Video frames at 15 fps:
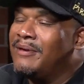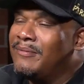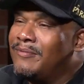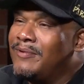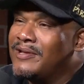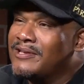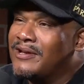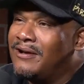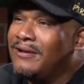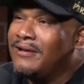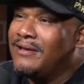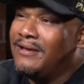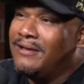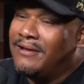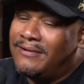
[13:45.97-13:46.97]
and maybe we could talk,
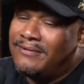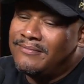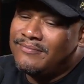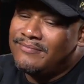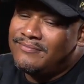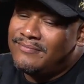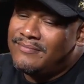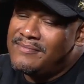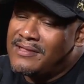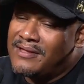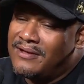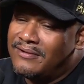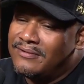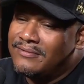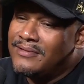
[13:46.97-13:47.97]
you know. And
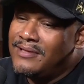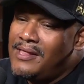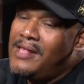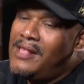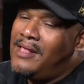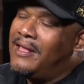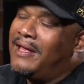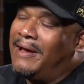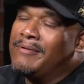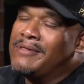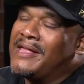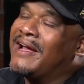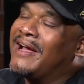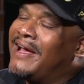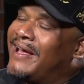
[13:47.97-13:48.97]
so I was
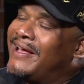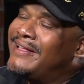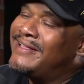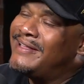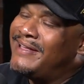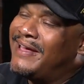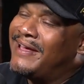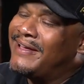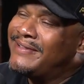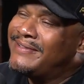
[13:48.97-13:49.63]
that guy. Yeah,